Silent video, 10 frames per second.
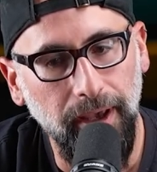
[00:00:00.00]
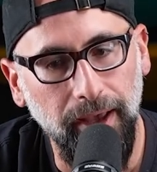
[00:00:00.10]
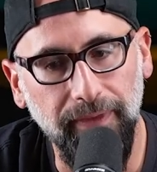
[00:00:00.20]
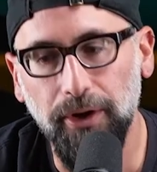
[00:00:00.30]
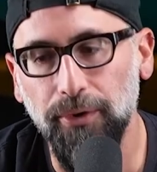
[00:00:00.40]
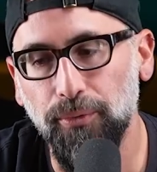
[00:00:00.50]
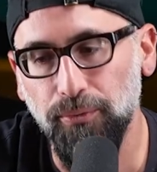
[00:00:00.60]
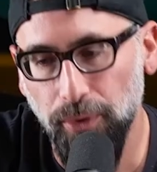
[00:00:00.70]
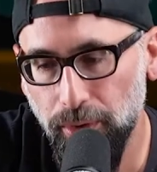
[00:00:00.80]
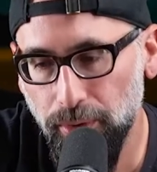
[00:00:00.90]
and then on the
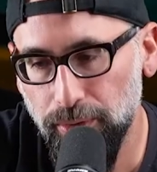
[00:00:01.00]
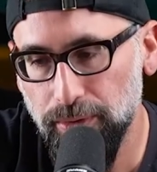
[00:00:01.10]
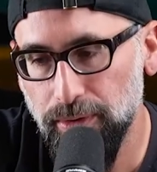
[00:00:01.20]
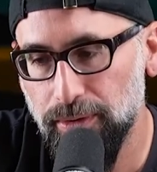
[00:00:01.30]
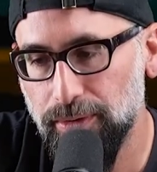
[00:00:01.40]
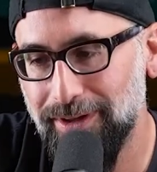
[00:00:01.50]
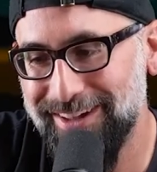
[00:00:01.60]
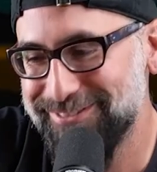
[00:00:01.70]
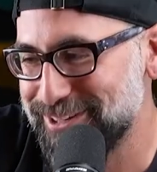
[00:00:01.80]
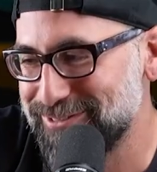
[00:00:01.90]
road,
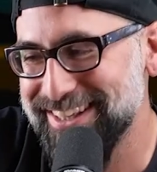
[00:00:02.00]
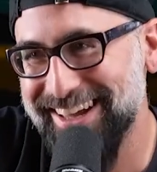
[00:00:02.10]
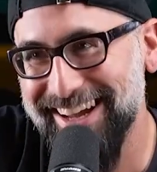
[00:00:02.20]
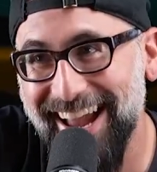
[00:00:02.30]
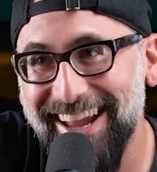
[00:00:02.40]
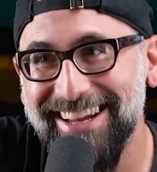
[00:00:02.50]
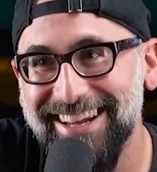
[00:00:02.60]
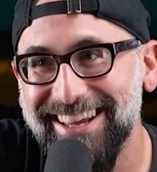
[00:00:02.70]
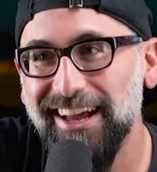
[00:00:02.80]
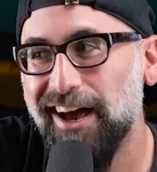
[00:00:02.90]
we'd be like, hey,